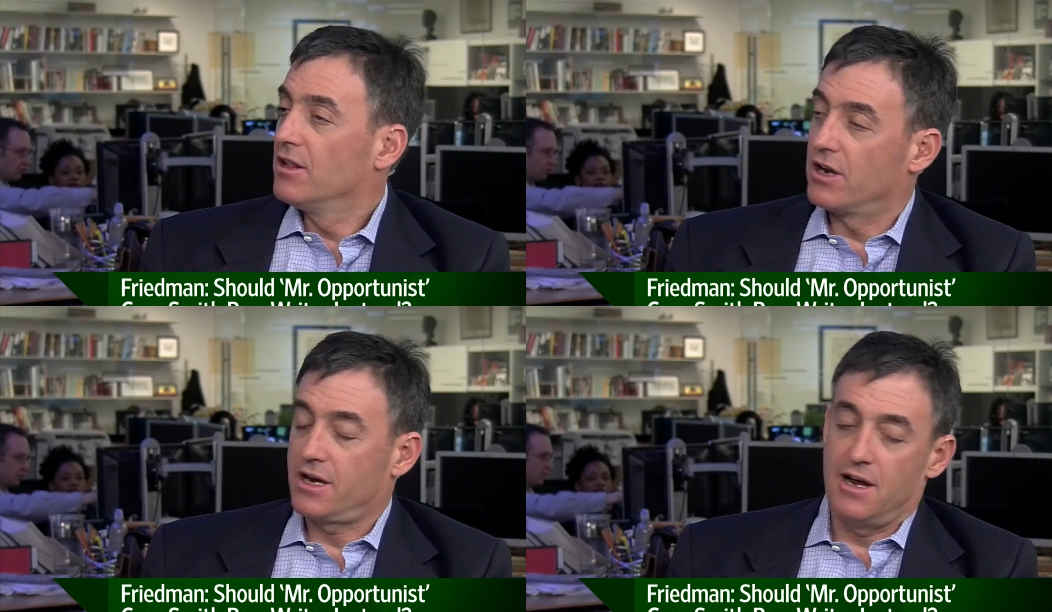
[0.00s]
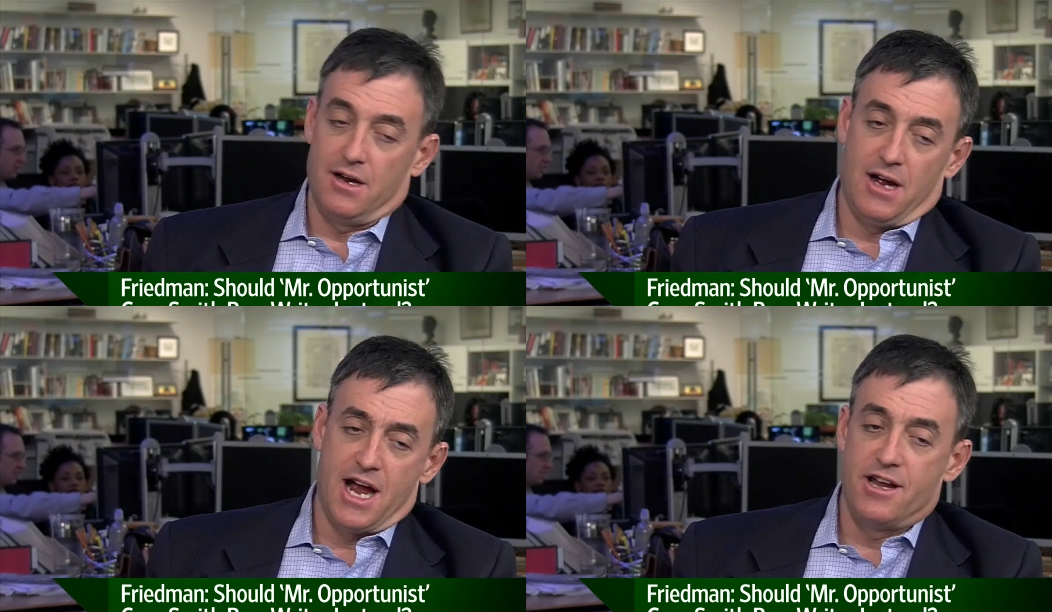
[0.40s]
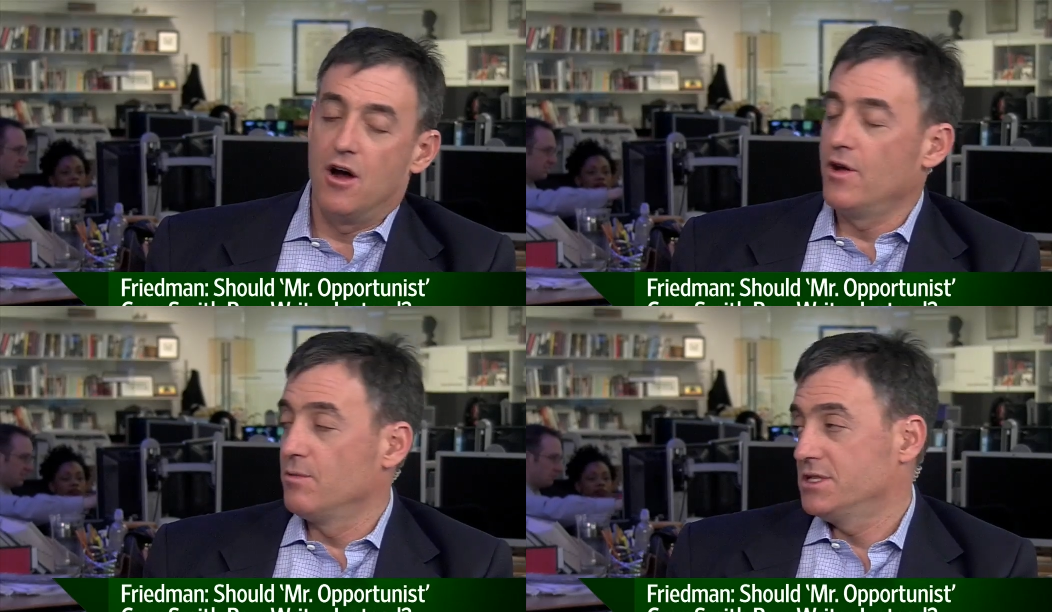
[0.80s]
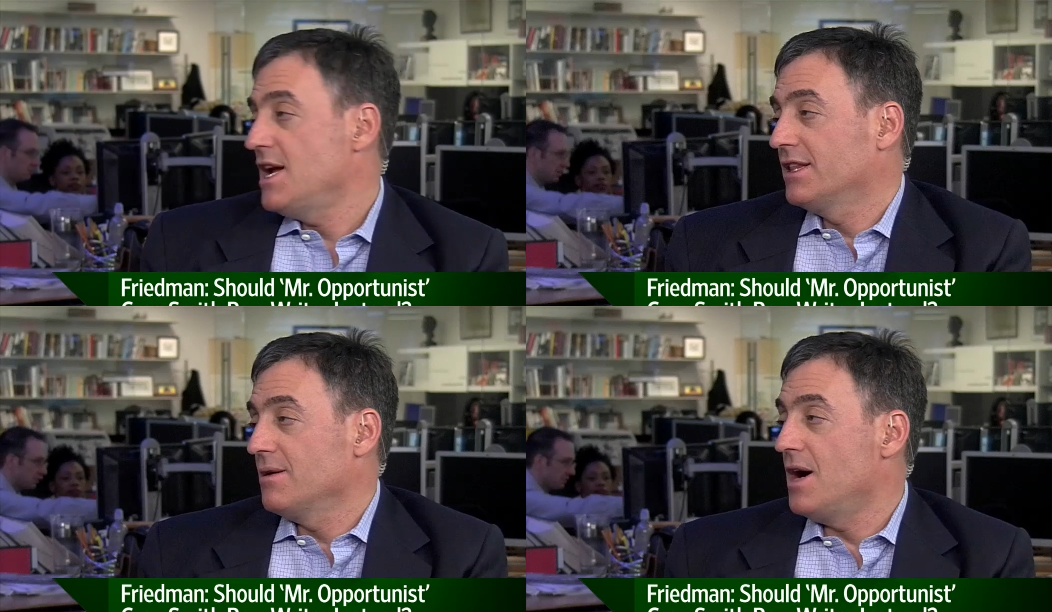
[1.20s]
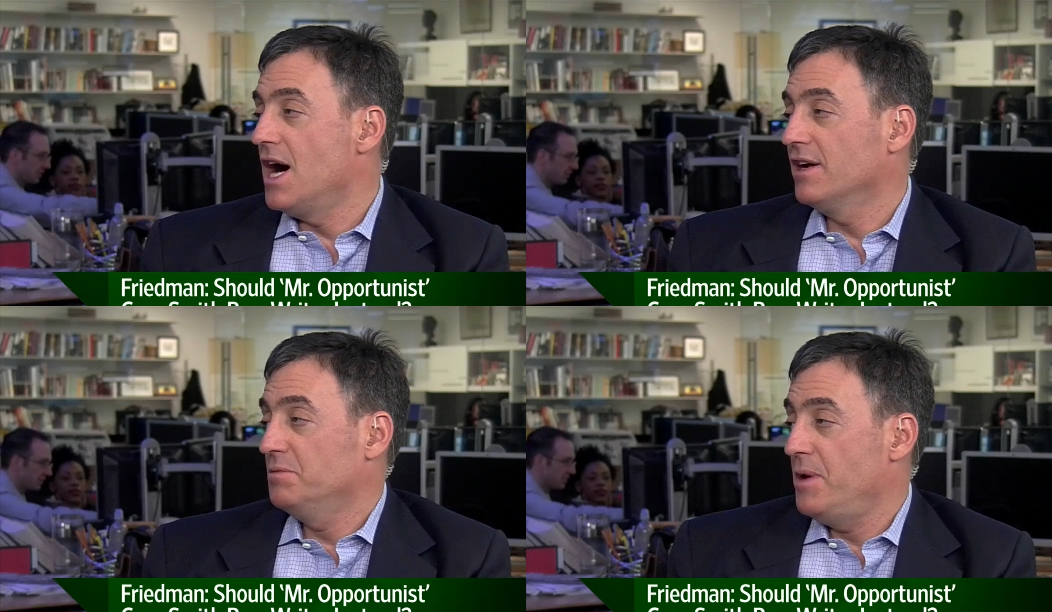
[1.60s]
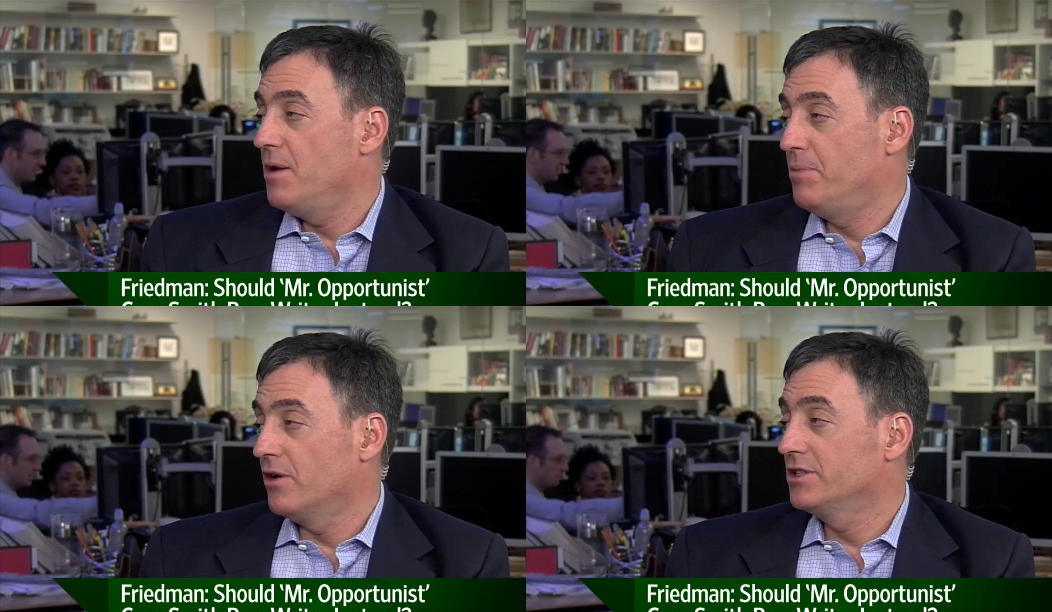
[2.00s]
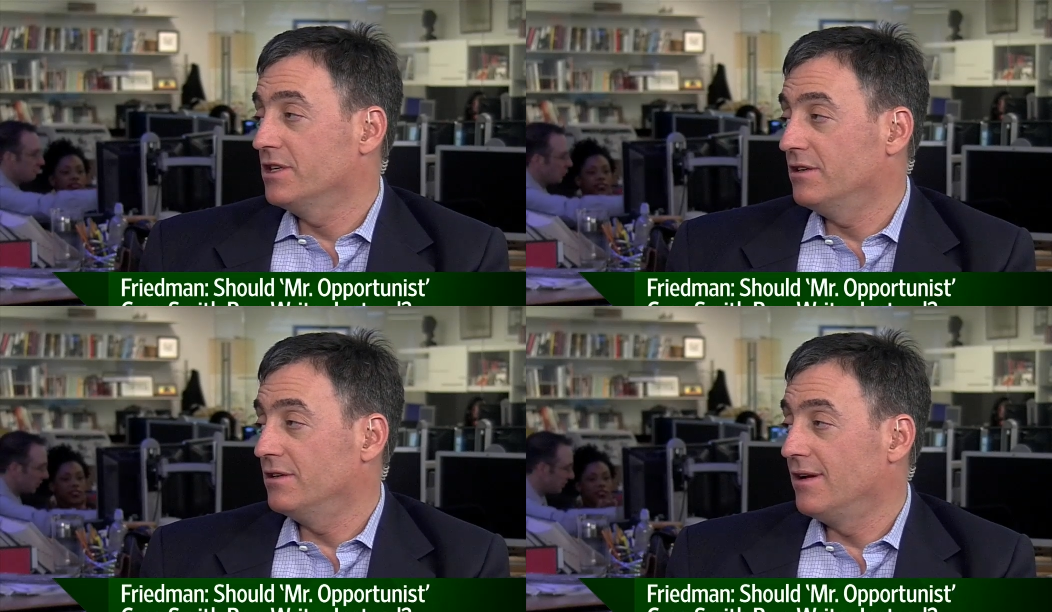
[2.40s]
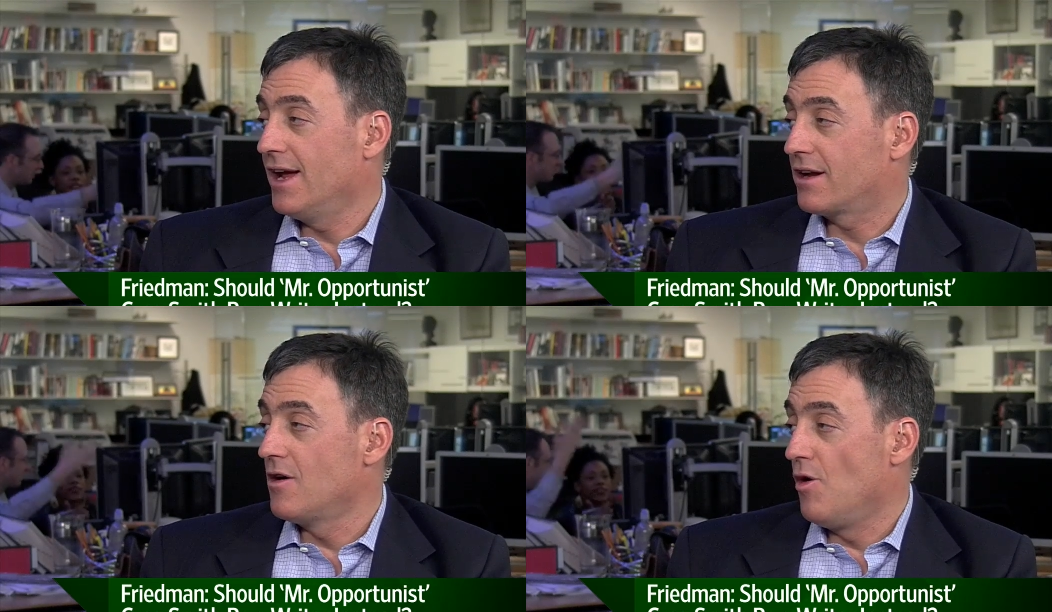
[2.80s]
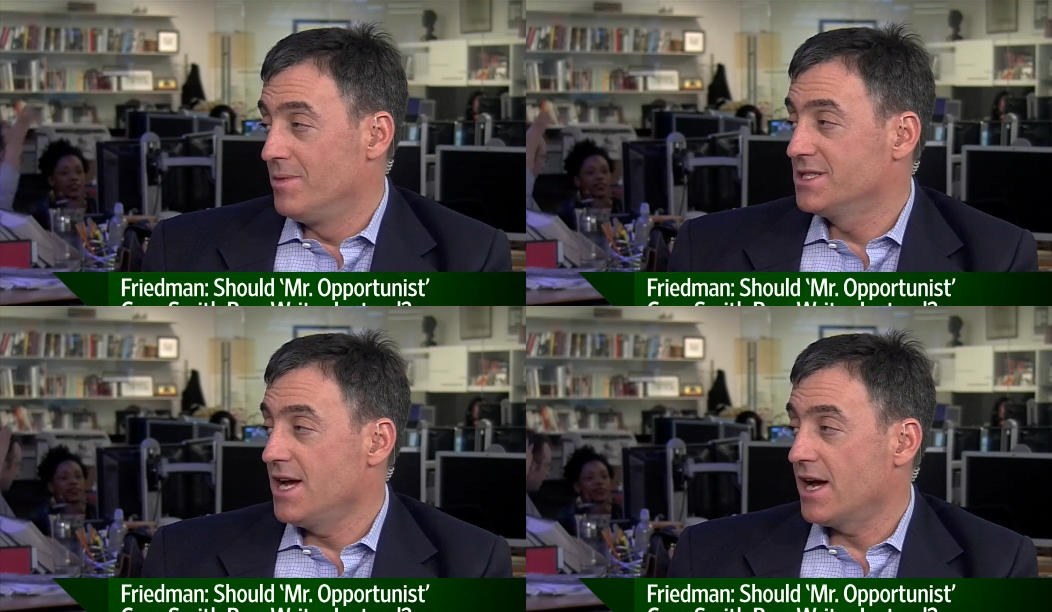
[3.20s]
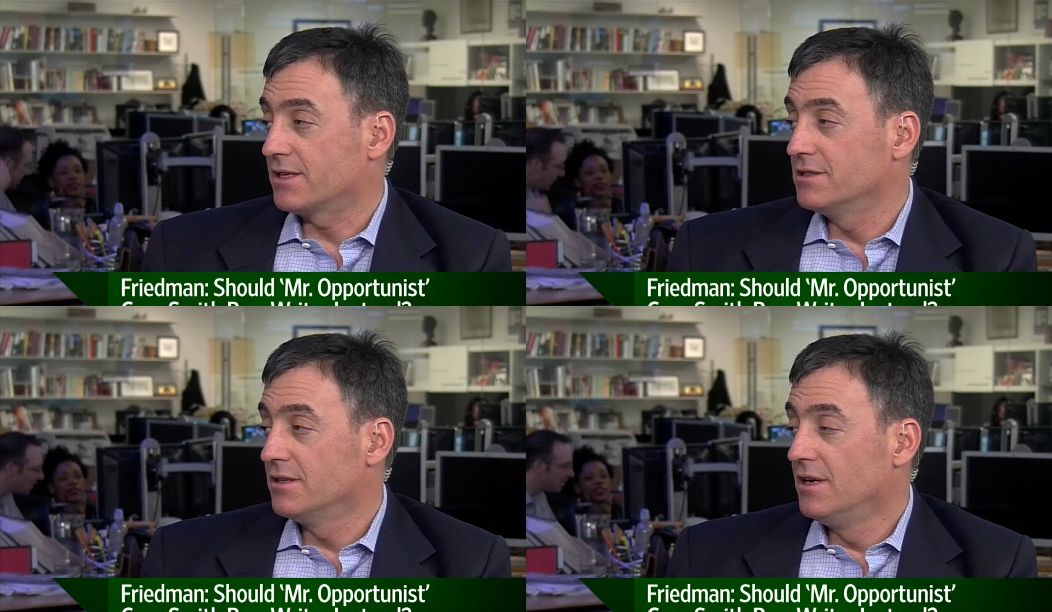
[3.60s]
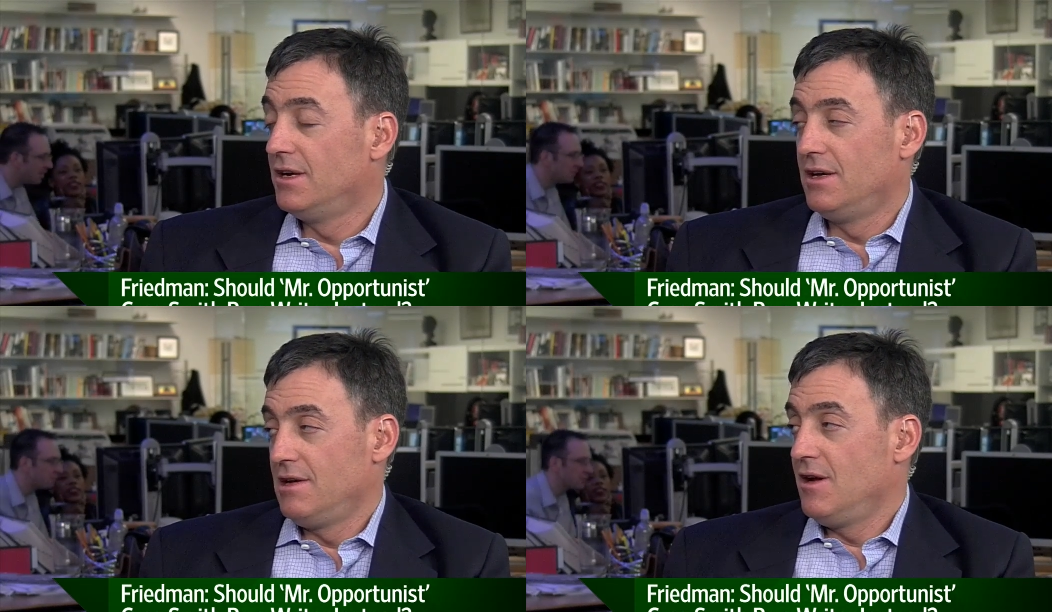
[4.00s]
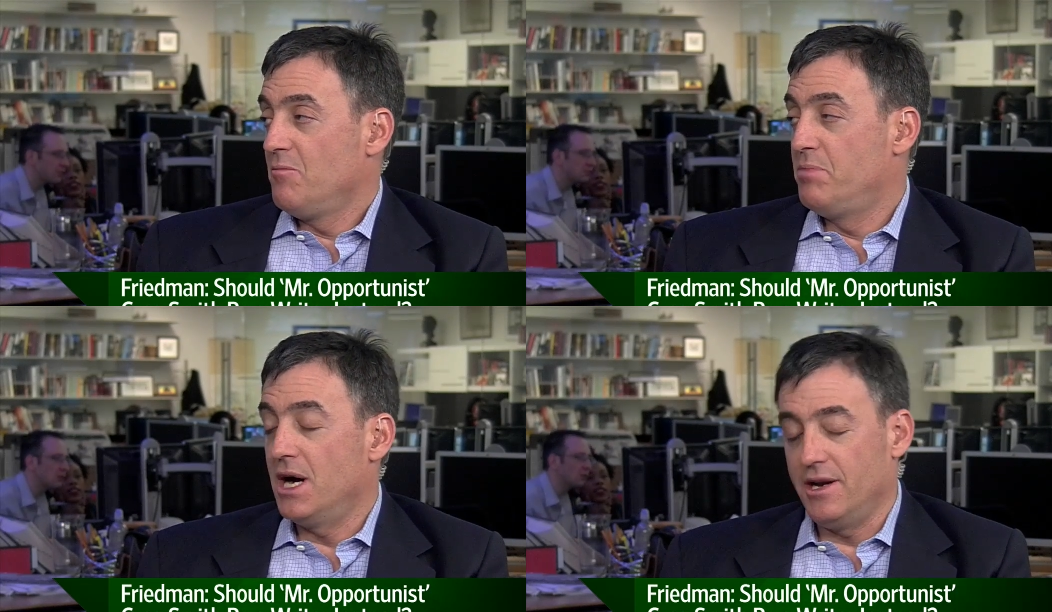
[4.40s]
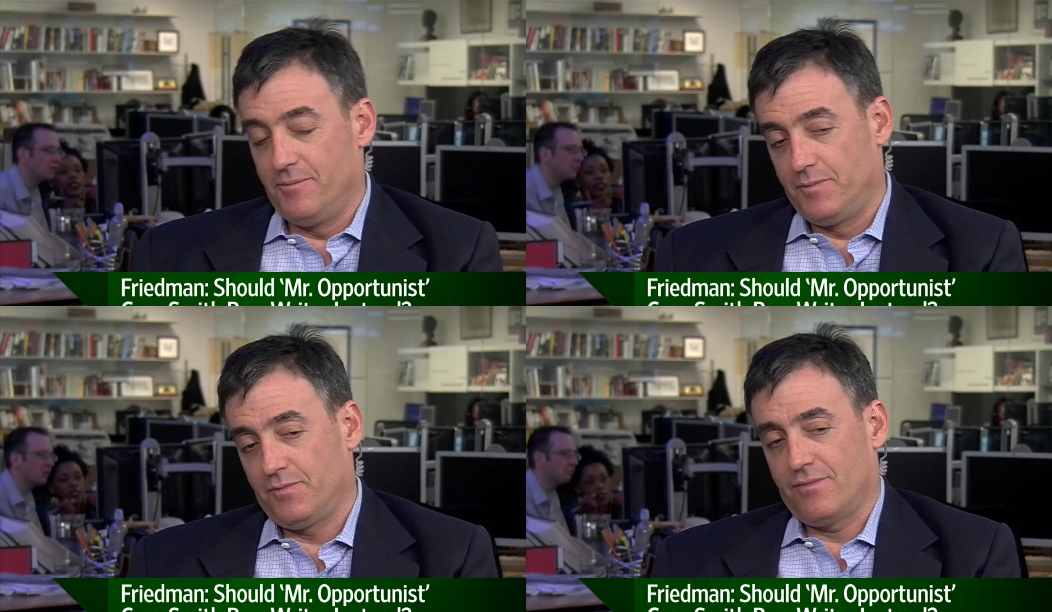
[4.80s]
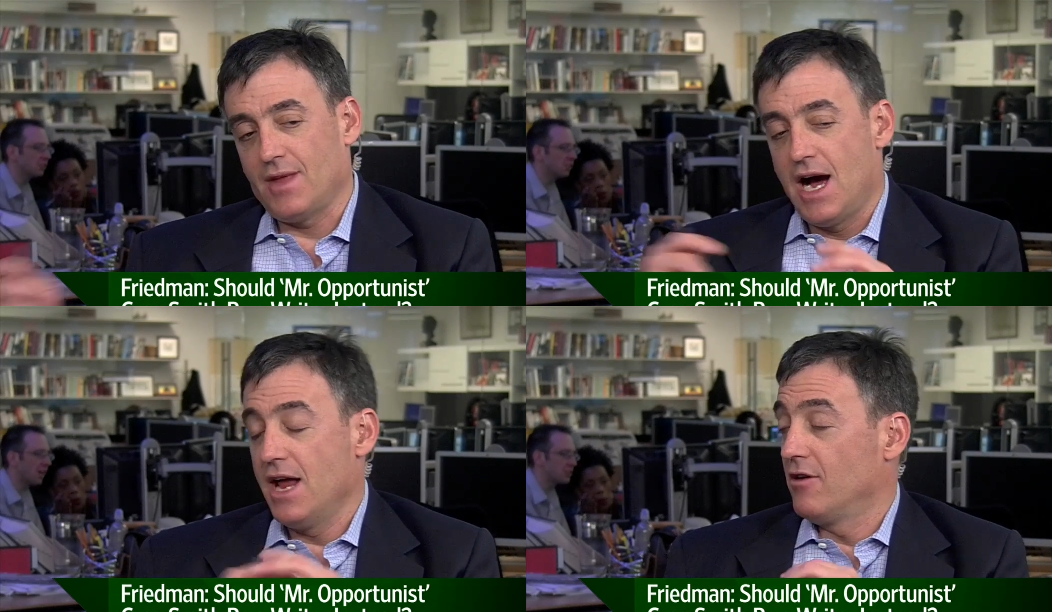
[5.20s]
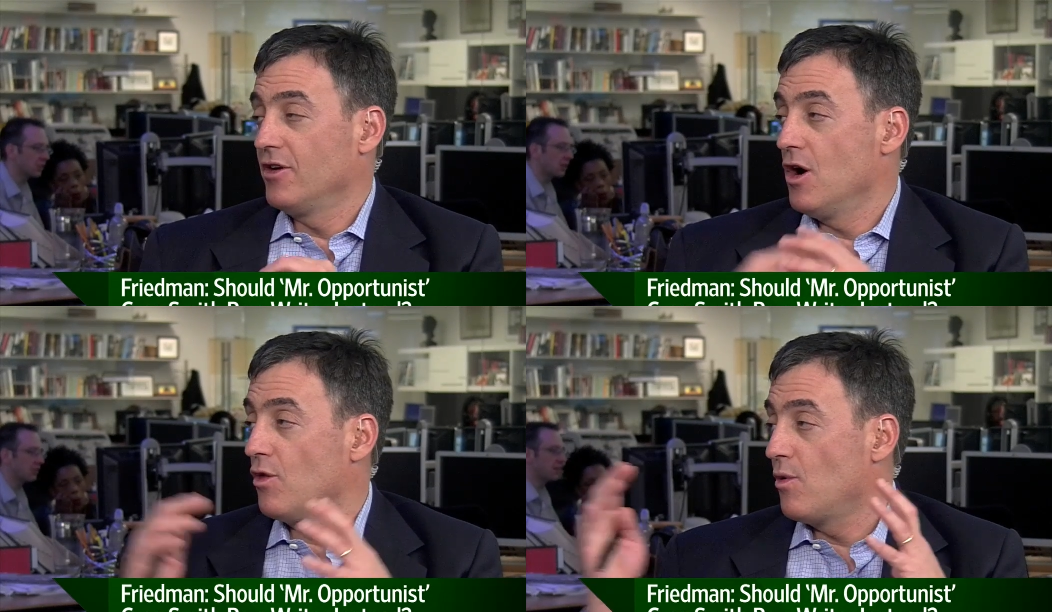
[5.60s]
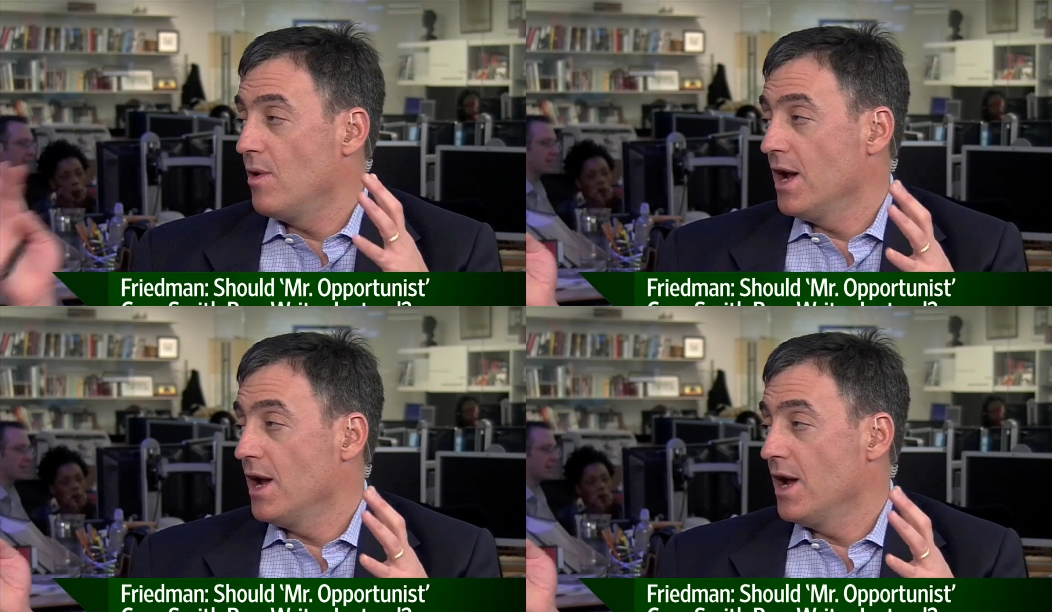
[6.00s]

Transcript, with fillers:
Speaker 1: look, I know he was not the highest paid person at Goldman Sachs. But I don't know the